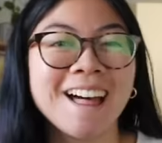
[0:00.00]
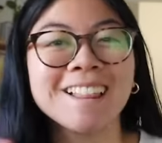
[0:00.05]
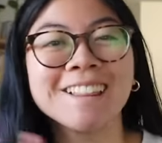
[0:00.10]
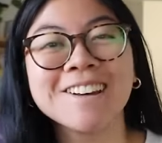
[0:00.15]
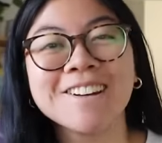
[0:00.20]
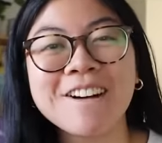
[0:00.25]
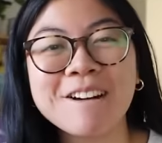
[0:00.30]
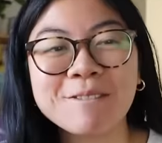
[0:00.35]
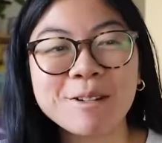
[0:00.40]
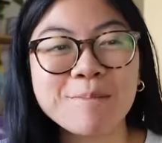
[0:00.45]

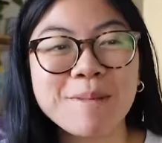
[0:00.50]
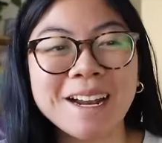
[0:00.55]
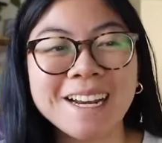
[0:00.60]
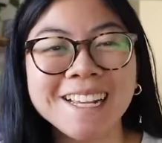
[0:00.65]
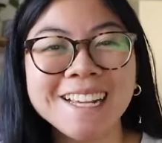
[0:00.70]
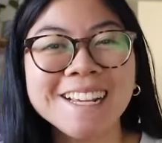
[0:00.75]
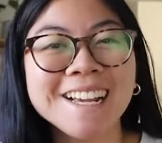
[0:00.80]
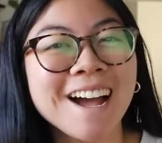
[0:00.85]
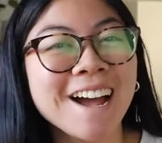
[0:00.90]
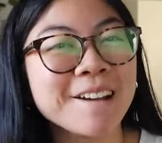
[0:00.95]
Hello
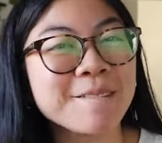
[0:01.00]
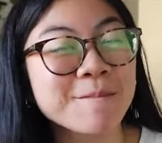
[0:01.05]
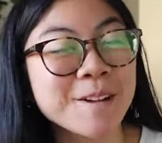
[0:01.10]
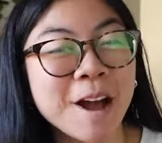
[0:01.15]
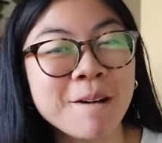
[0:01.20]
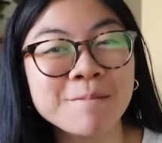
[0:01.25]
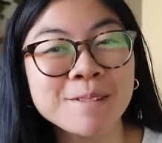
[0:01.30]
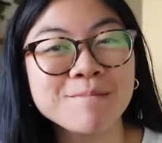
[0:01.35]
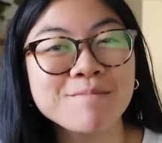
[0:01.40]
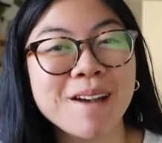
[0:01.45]
everybody, I'm
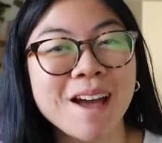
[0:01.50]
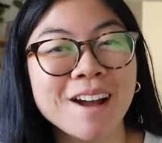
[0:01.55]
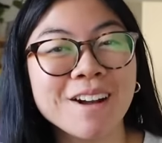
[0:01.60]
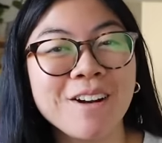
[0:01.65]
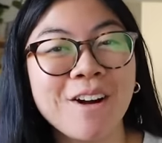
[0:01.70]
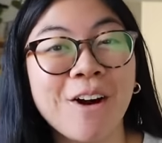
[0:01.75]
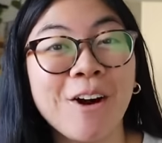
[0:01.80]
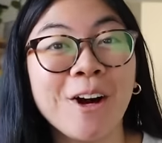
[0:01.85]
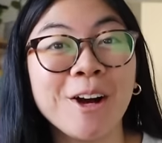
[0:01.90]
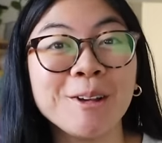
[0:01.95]
coming back
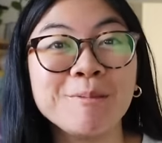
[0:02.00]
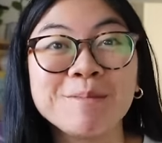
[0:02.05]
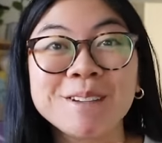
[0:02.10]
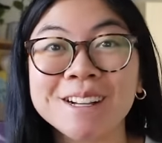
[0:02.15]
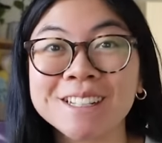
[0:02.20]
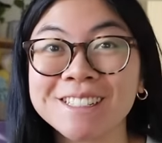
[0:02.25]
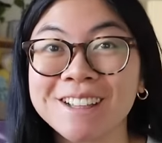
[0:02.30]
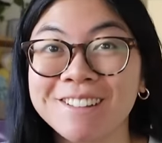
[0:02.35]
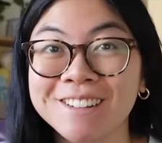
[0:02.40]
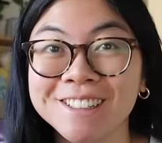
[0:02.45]
on
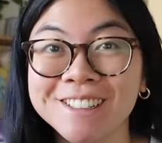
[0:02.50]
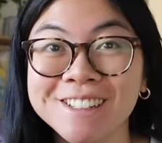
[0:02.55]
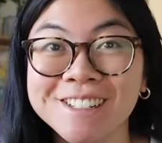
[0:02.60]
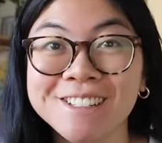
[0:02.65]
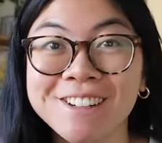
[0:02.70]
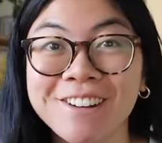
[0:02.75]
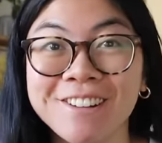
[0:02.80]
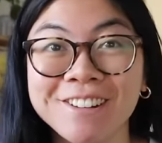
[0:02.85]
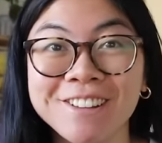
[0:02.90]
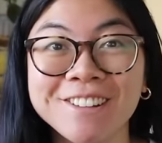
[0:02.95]
because I wanted to
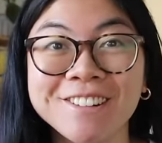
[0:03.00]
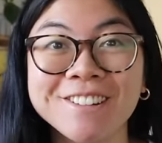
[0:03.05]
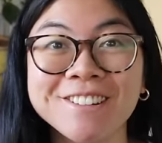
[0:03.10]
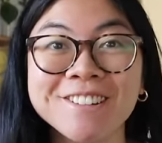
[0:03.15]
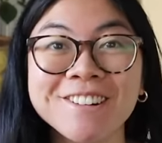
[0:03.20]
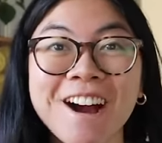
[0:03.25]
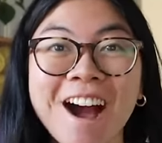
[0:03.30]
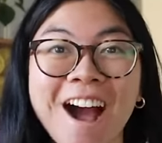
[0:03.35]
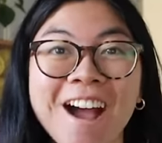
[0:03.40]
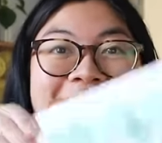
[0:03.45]
show
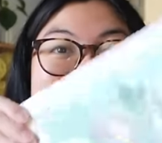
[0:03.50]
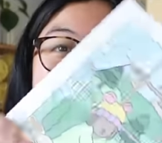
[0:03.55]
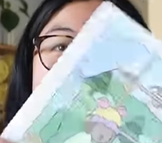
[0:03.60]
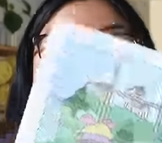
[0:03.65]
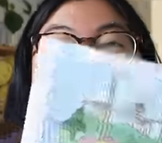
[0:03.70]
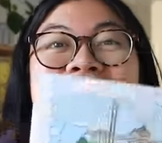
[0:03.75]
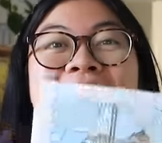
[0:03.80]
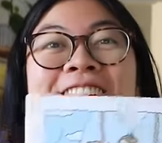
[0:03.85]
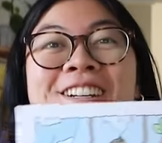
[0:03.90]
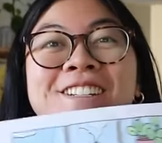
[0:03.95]
you I
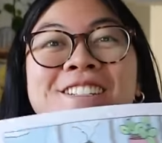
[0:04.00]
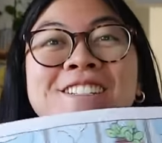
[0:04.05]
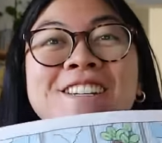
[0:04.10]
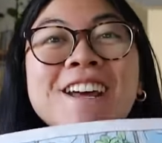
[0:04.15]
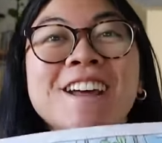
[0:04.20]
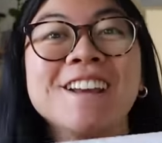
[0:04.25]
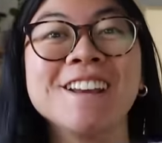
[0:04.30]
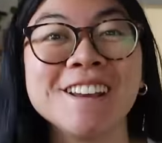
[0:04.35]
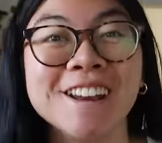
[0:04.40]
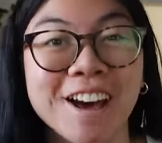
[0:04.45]
finished
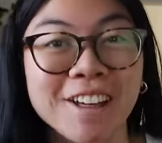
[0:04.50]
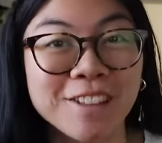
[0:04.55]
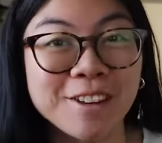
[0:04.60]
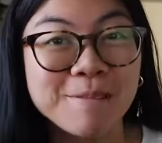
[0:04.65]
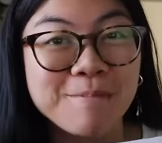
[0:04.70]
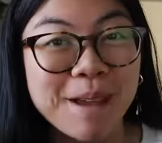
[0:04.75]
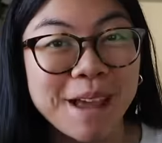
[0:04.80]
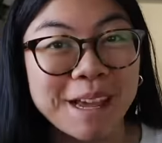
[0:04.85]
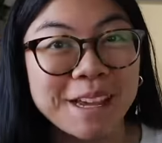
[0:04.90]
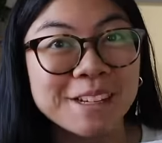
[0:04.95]
another
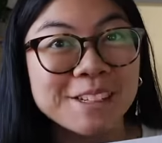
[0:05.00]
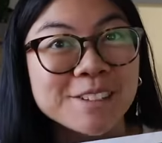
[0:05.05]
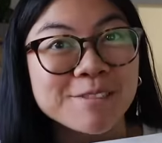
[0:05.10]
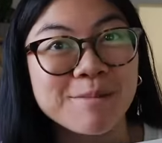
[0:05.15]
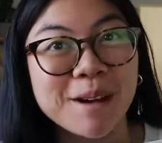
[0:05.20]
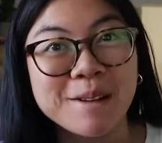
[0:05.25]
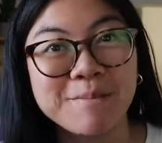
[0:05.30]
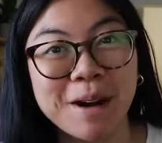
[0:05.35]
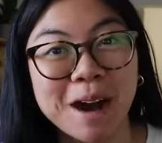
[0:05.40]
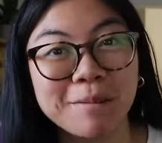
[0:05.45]
page of
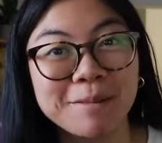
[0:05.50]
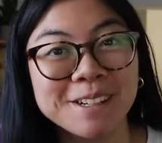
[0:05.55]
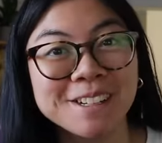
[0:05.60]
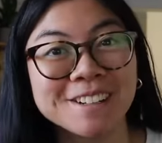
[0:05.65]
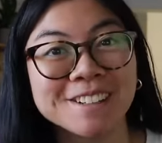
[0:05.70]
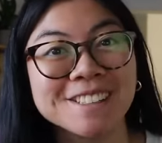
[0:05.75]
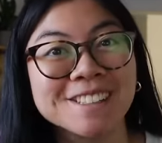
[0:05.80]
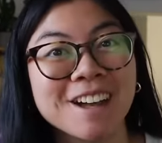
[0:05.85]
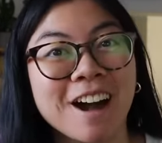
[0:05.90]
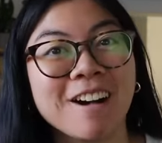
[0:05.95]
my Bobbie
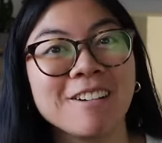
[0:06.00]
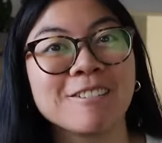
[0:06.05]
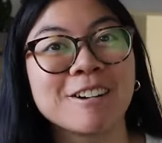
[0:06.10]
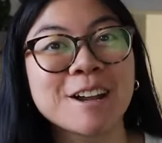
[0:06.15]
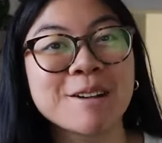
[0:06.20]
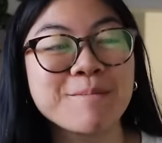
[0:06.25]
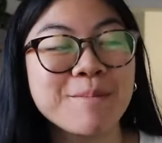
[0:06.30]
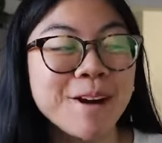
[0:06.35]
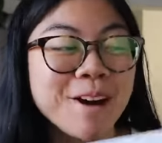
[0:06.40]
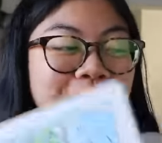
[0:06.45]
Goods
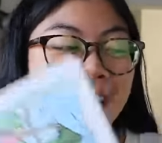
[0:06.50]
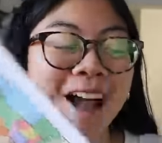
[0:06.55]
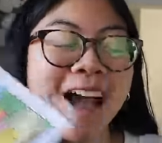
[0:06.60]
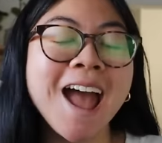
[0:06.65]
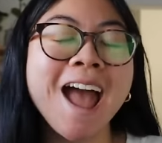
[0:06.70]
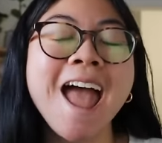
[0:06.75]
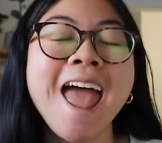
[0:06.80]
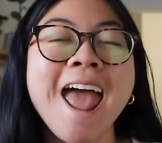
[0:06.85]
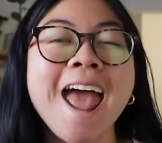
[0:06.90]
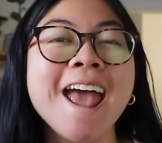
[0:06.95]
coloring book
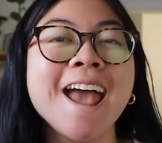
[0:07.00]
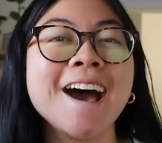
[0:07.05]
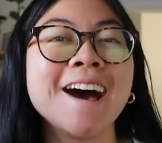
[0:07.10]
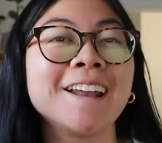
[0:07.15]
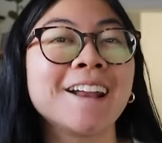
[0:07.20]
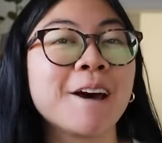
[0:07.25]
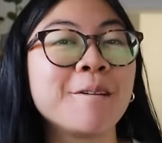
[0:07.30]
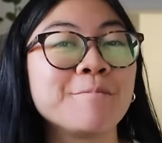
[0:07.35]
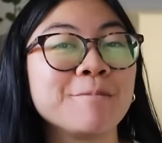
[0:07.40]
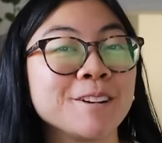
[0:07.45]

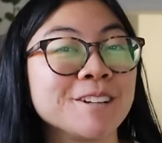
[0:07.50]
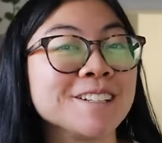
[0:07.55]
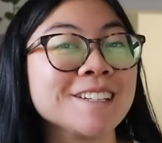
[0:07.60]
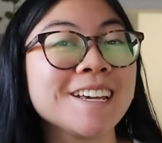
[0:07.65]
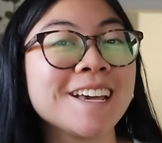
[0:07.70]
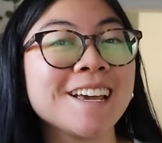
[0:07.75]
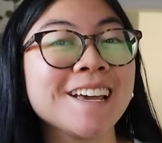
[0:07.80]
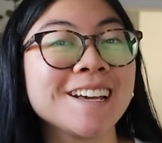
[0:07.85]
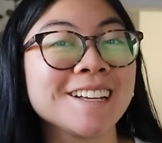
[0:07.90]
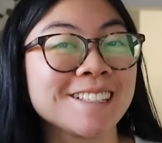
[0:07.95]
and I'm
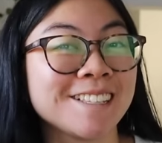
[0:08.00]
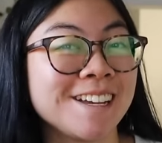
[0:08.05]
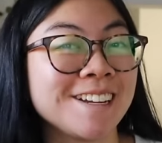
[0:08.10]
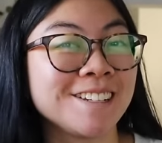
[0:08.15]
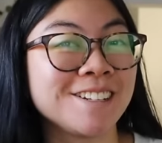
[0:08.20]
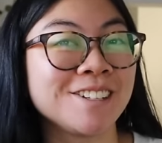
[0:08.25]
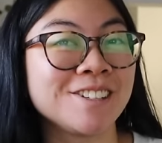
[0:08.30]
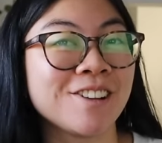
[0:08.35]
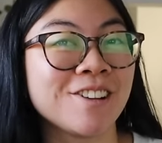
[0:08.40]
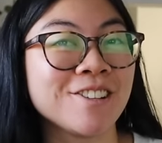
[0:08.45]
really
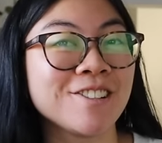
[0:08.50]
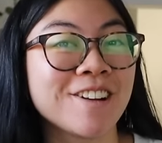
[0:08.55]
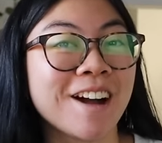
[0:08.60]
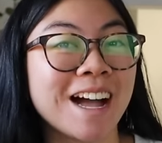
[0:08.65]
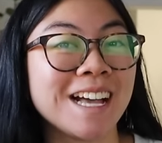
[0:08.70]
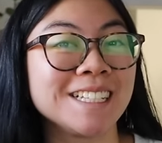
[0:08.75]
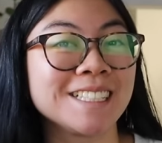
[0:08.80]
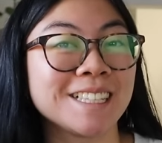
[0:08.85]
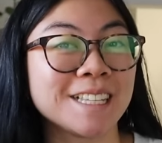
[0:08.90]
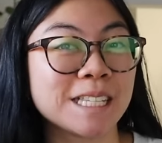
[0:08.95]
excited to show you
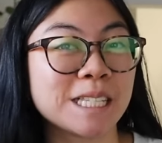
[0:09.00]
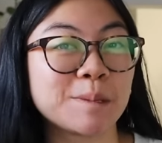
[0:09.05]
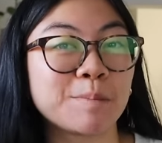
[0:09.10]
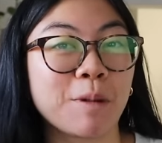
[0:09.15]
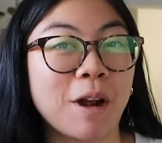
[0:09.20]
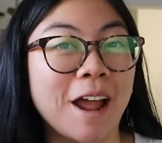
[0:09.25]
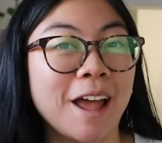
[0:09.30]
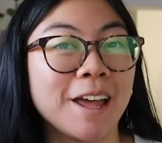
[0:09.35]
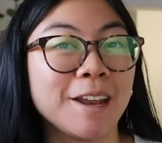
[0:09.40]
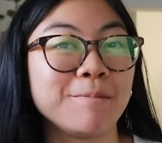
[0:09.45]
guys this
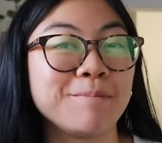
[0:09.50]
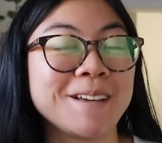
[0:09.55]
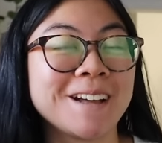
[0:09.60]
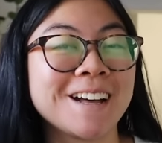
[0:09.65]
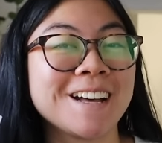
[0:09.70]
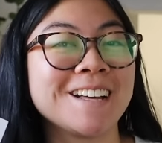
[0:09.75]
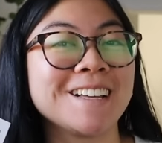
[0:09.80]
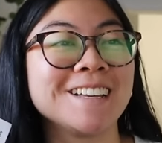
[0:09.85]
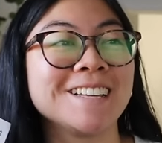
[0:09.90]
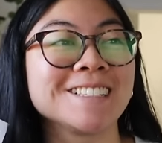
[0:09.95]
spread
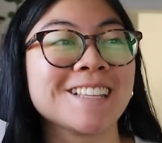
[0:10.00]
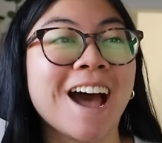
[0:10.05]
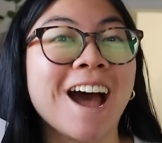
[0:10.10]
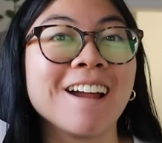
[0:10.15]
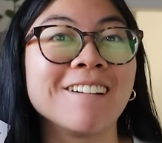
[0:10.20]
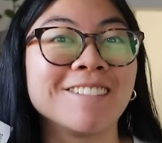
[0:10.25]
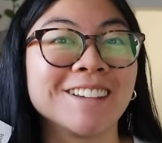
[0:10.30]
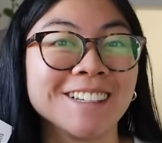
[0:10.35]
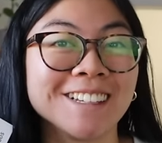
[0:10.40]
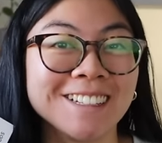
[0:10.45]
because I
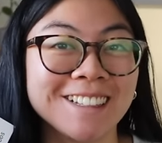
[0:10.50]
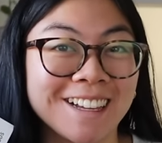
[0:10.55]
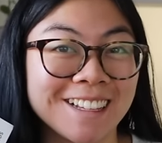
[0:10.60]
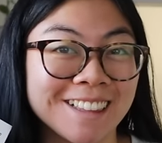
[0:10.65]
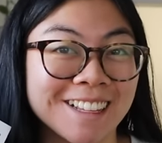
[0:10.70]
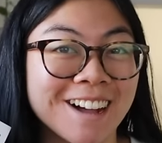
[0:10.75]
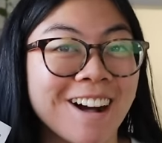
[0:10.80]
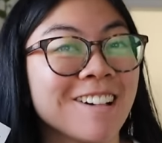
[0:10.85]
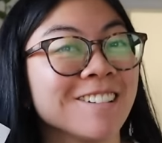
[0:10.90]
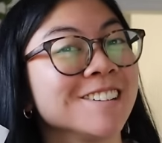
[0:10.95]
really like
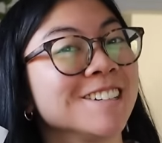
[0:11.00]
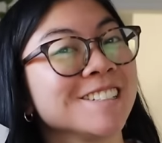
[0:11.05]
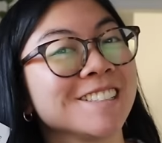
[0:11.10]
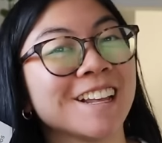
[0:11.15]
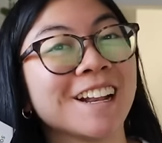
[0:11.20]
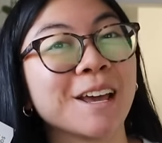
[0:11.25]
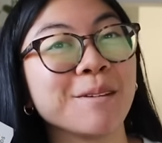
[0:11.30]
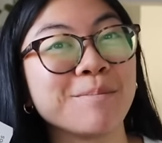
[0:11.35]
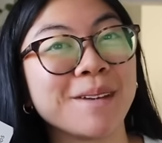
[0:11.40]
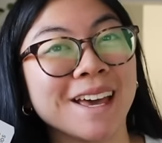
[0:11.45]
the colors that I